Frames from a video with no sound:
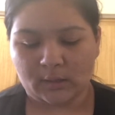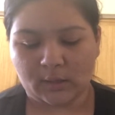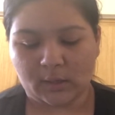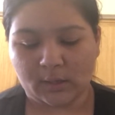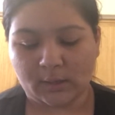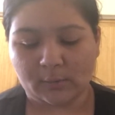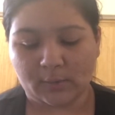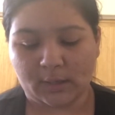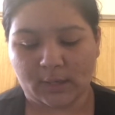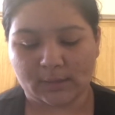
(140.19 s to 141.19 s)
The garlic
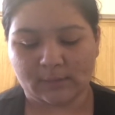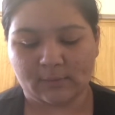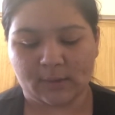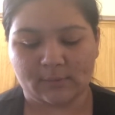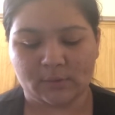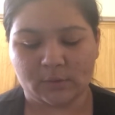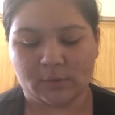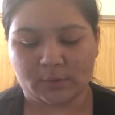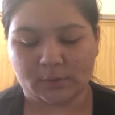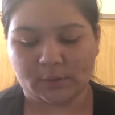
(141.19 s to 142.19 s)
really adds flavor to
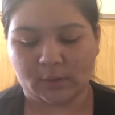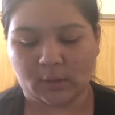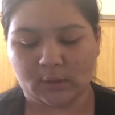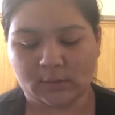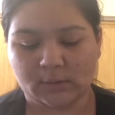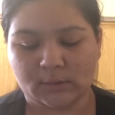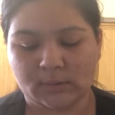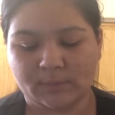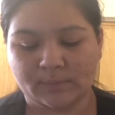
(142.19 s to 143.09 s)
your sauce.